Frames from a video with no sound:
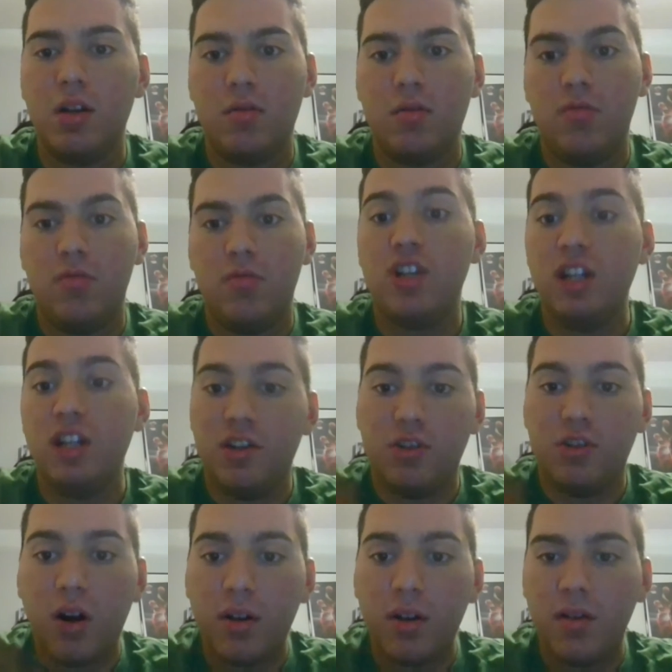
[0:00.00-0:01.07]
We just need a
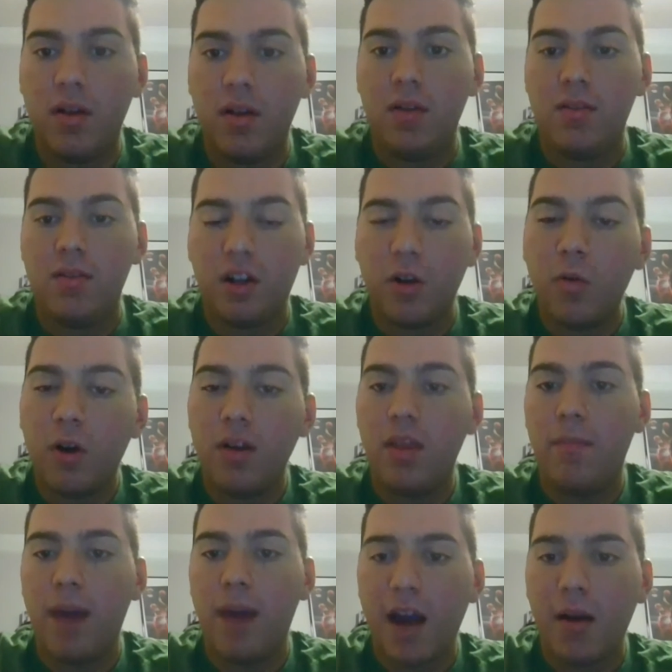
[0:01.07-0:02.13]
tall one in the
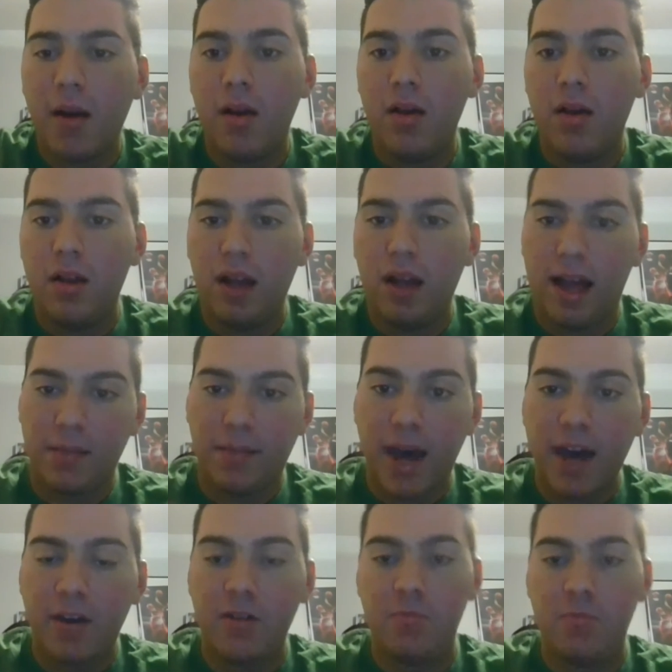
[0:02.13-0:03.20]
back as a
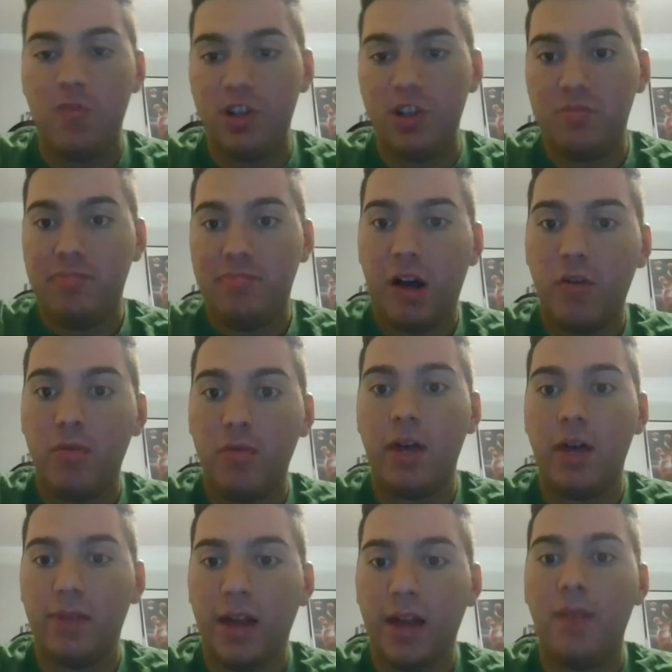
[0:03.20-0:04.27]
backup, which that will
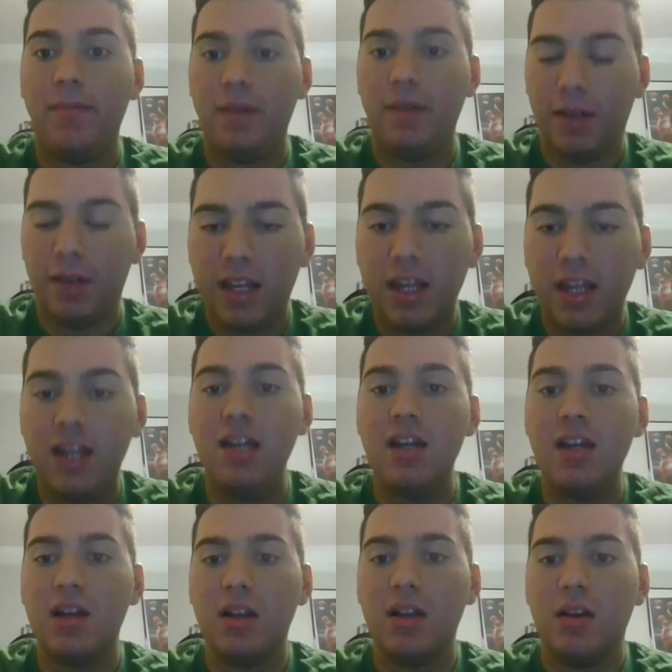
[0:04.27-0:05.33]
definitely help
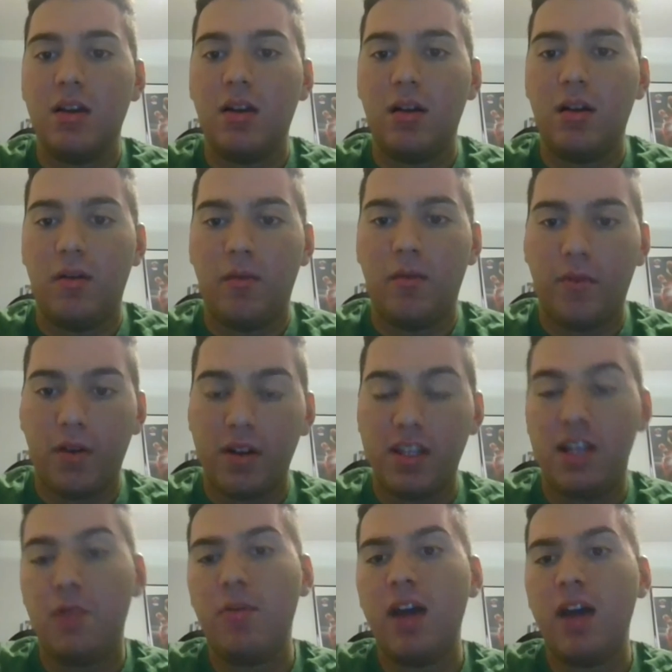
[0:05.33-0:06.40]
key for us.
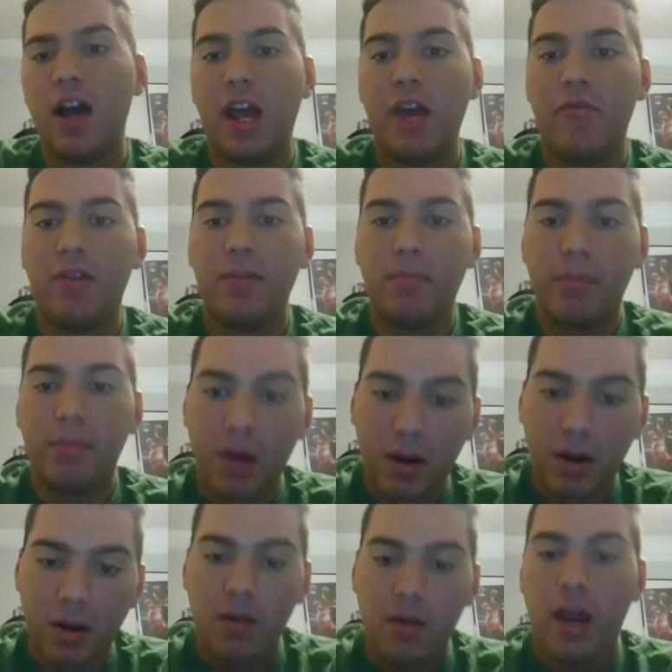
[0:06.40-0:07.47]
And then we got Avery
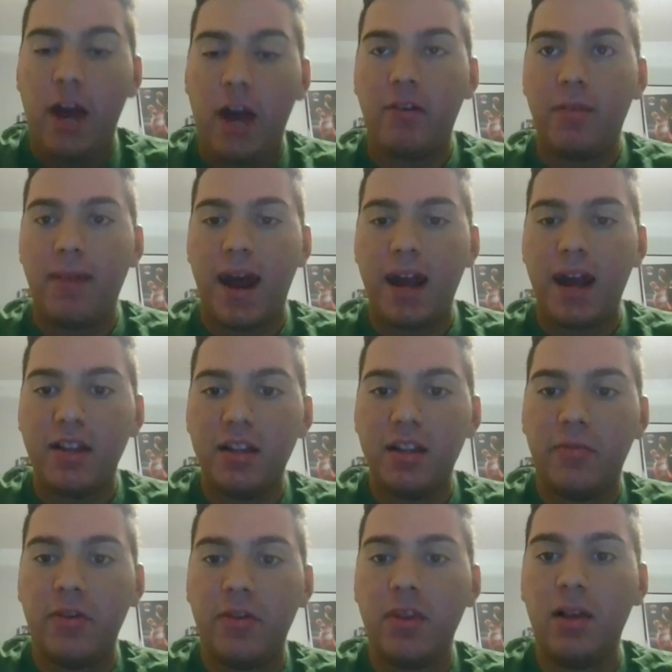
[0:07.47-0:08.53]
Bradley
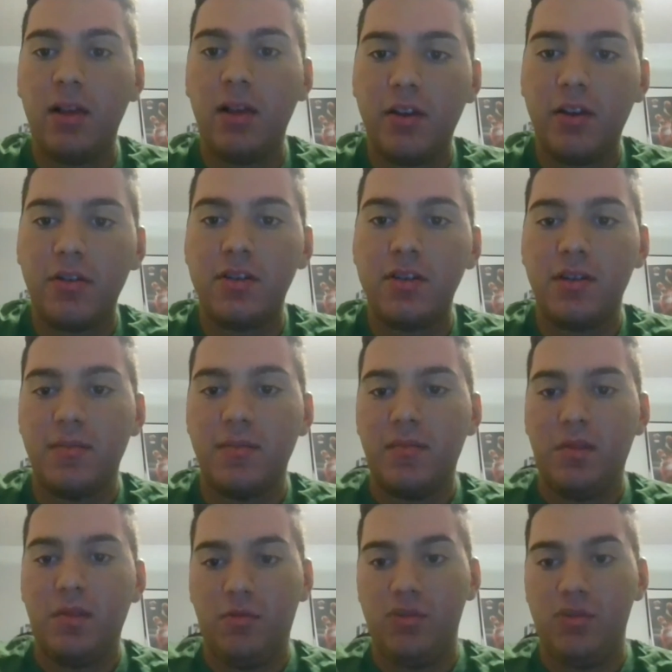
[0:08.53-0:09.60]
from the Lakers,
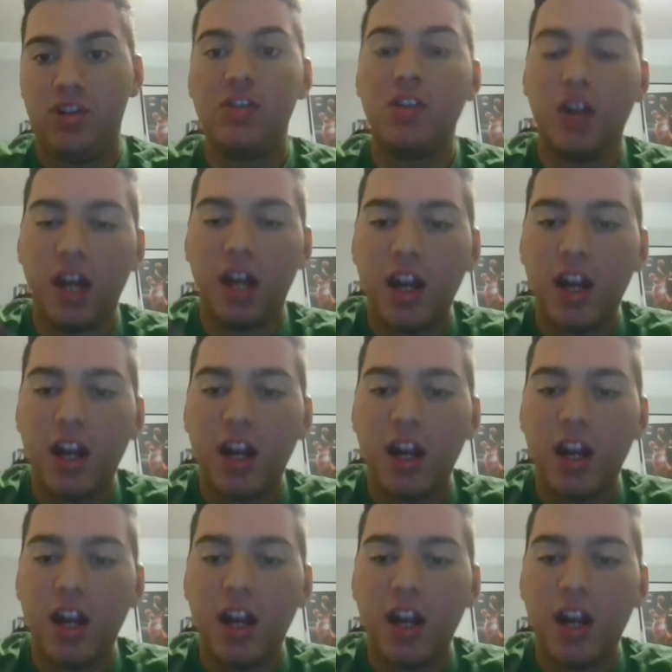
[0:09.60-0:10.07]
which he's going to get